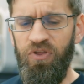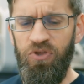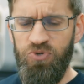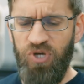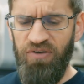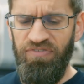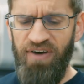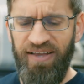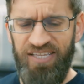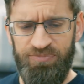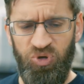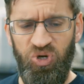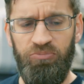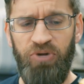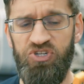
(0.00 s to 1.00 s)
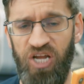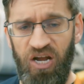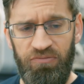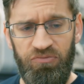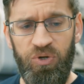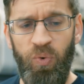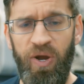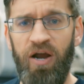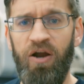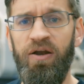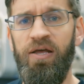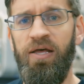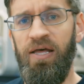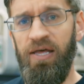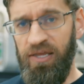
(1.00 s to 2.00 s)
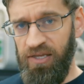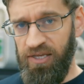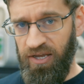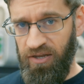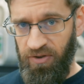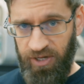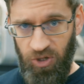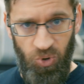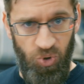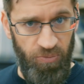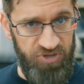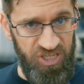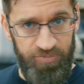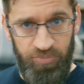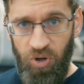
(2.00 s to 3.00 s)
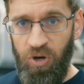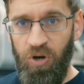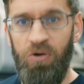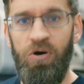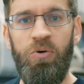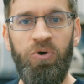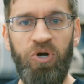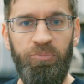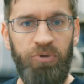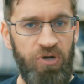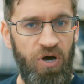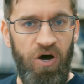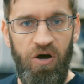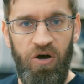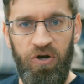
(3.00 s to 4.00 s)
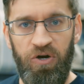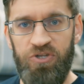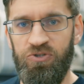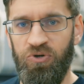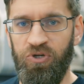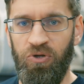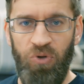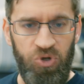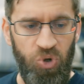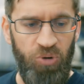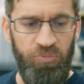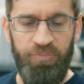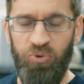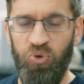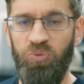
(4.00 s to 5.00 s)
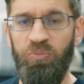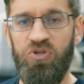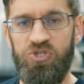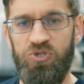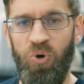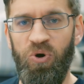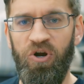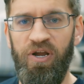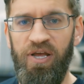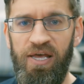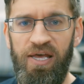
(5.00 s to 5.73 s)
You can find these pretty much everywhere in like a Home Depot or Menards or your local home improvement store,